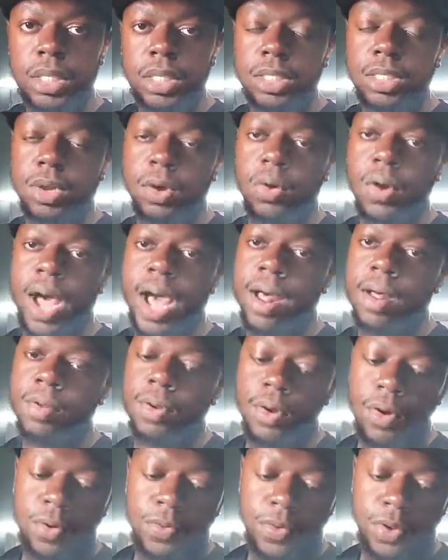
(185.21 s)
So I don't
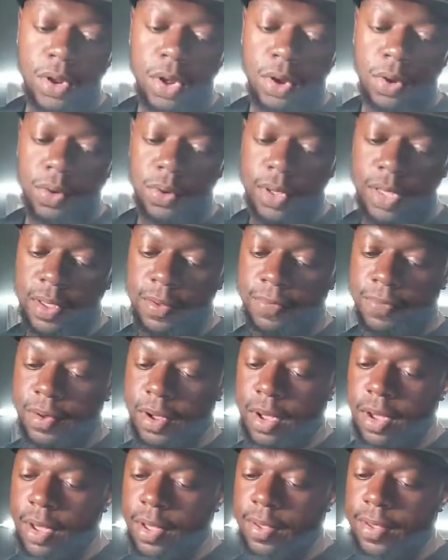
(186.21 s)
know
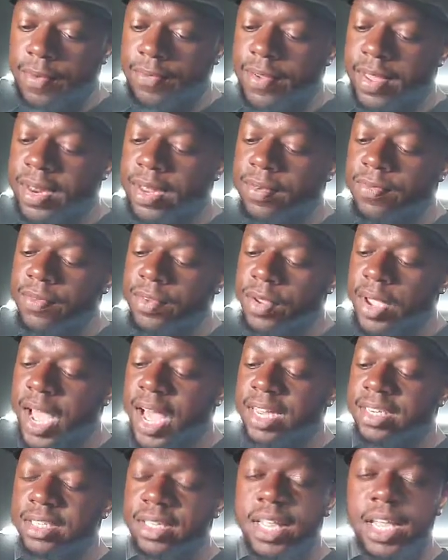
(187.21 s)
if any of you
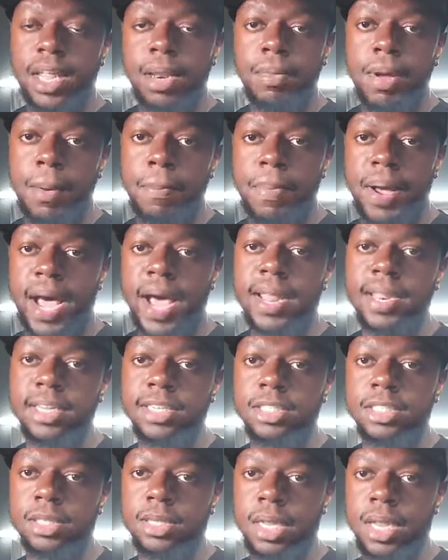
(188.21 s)
guys are thinking about buying
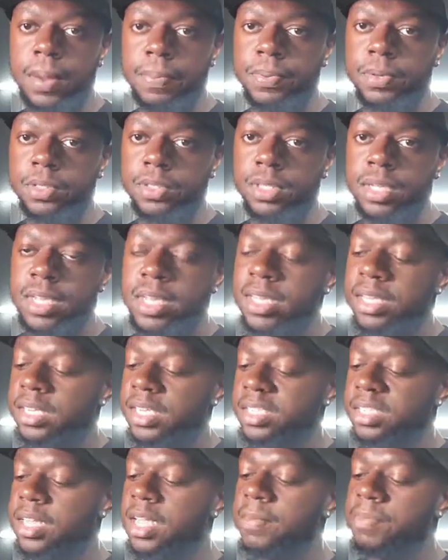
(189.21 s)
these clippers.
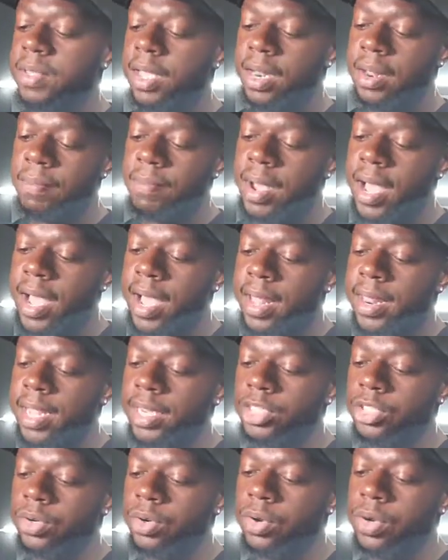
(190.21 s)
Just keep that in mind,
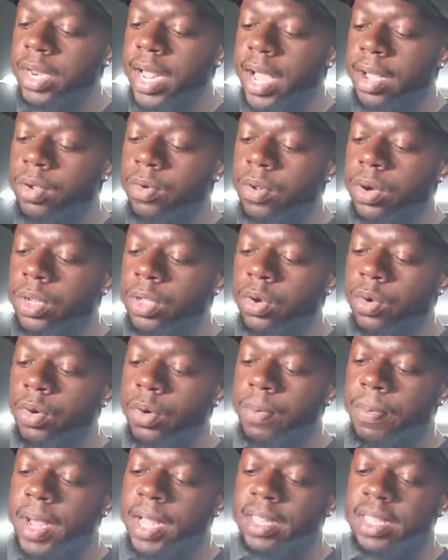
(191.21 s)
that you're not going to
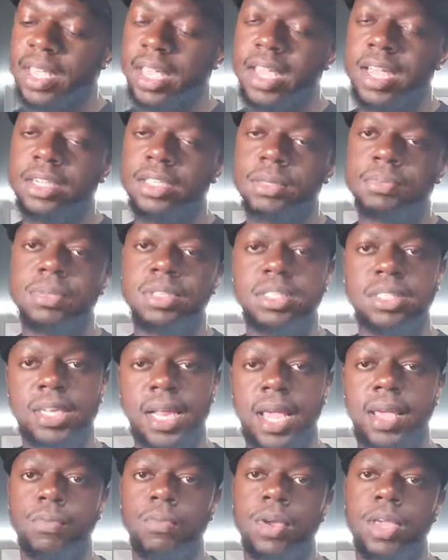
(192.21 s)
go about the edge up the
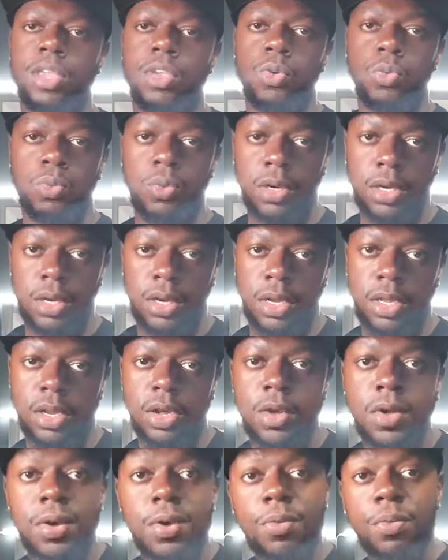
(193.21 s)
same way you
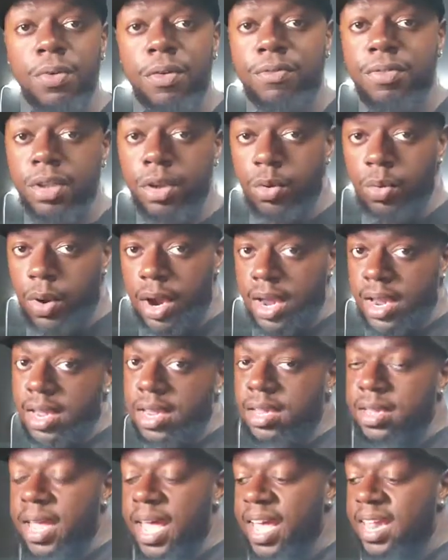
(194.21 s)
would with the
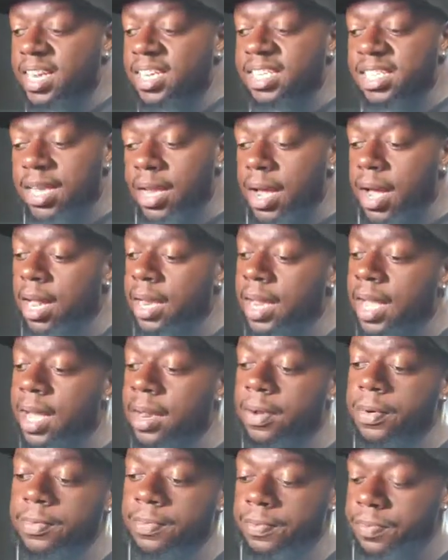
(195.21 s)
gray Andis T
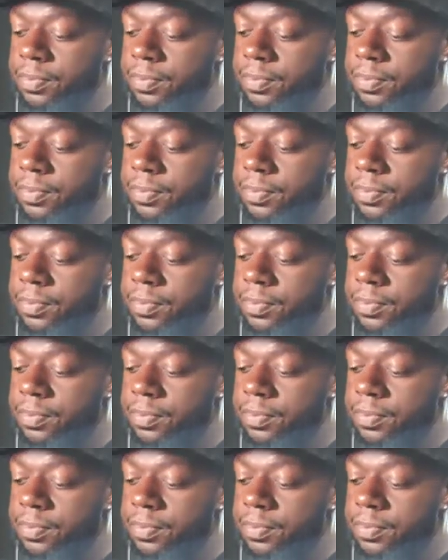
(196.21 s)
outliner.